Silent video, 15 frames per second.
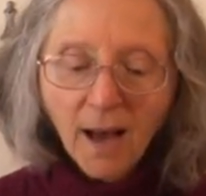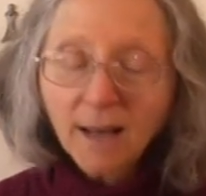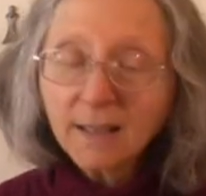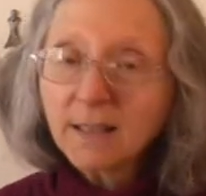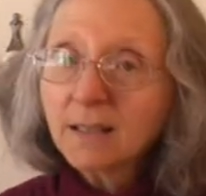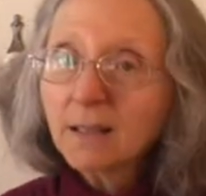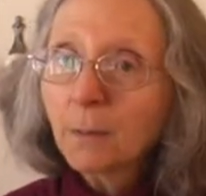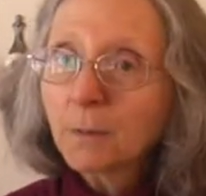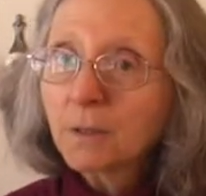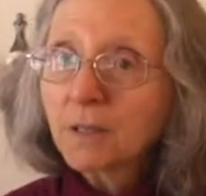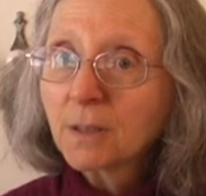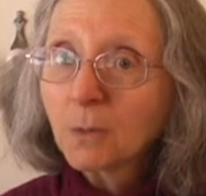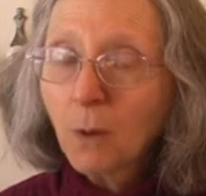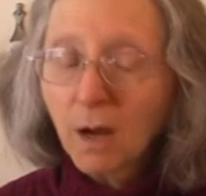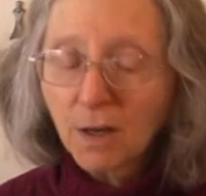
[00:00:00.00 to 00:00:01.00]
A summer
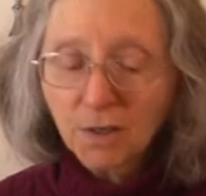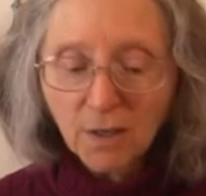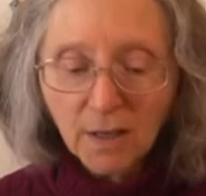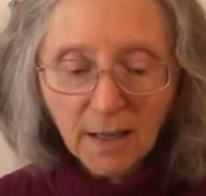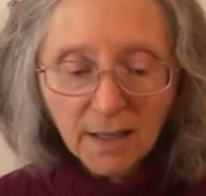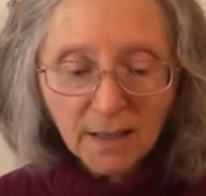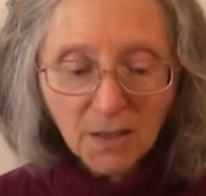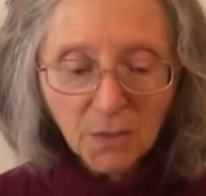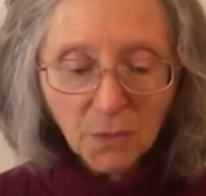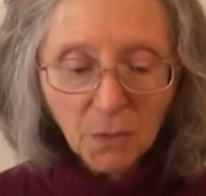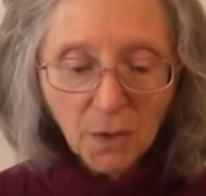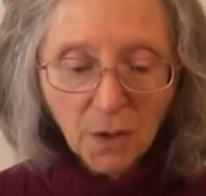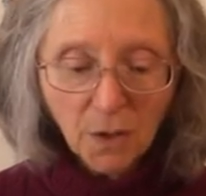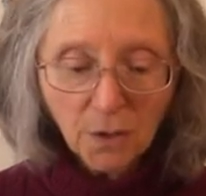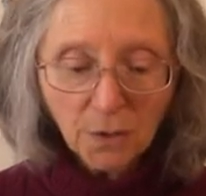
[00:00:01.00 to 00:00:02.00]
squash
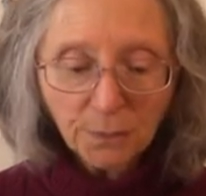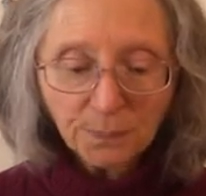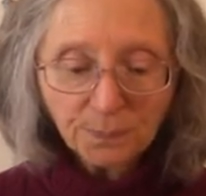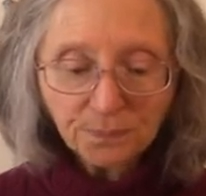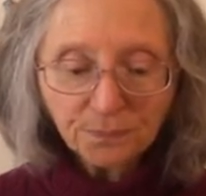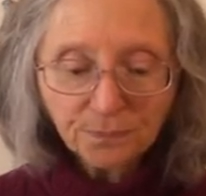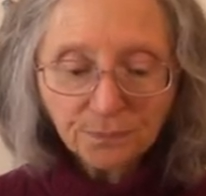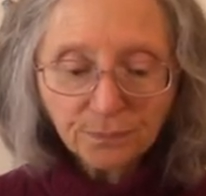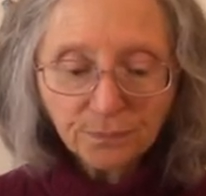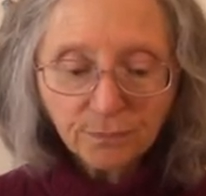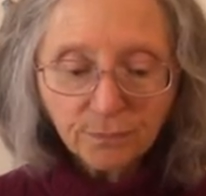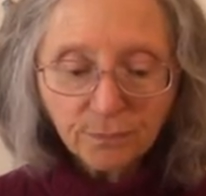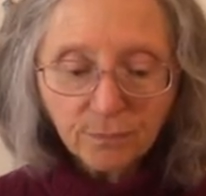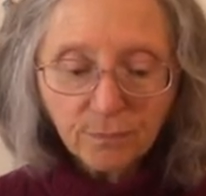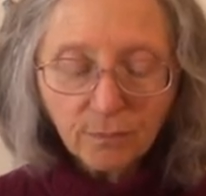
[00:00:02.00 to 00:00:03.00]
casserole,
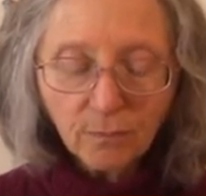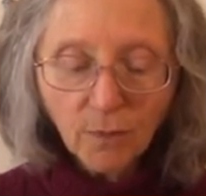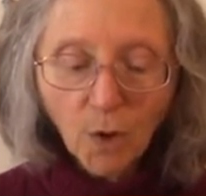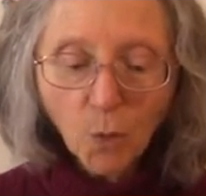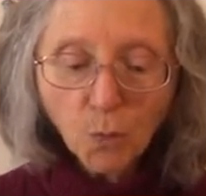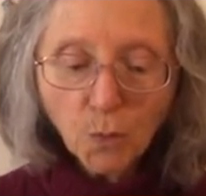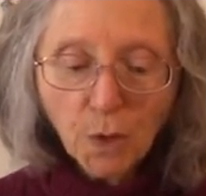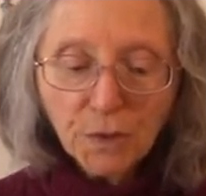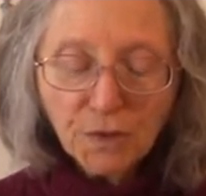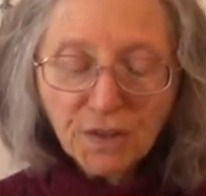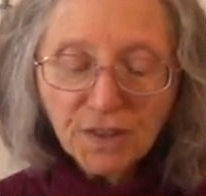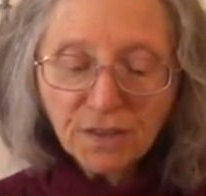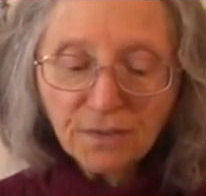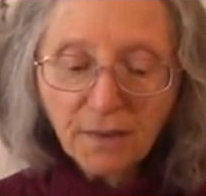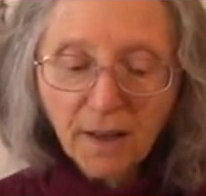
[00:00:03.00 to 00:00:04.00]

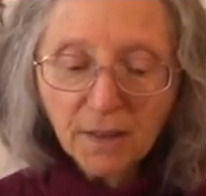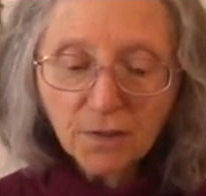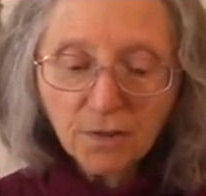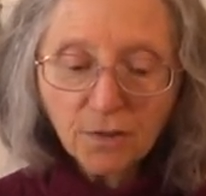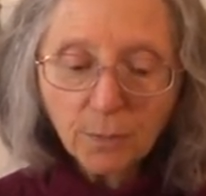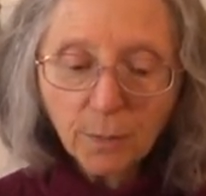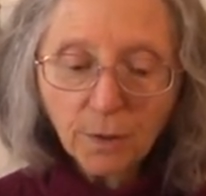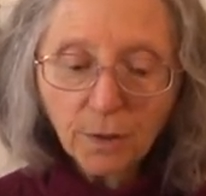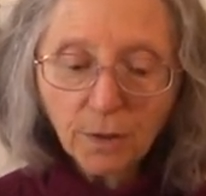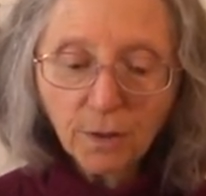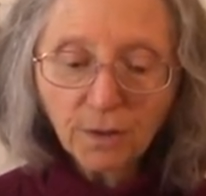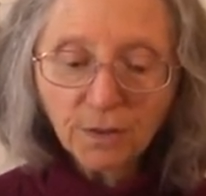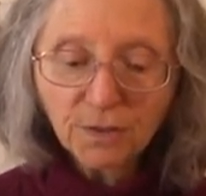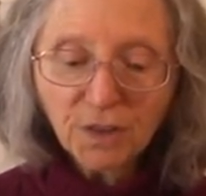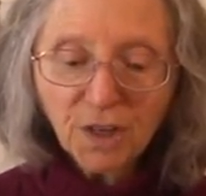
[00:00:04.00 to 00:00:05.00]
roasted
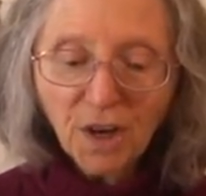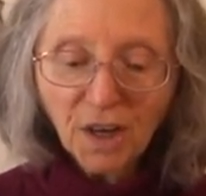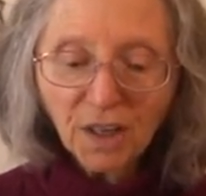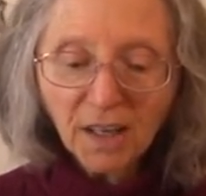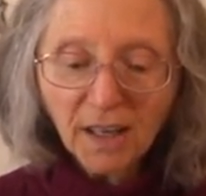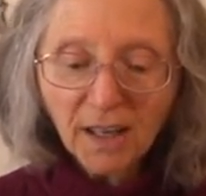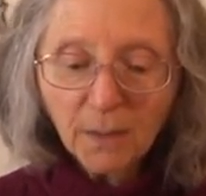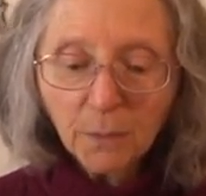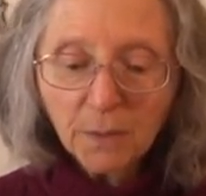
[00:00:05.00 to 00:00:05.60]
vegetable gnocchi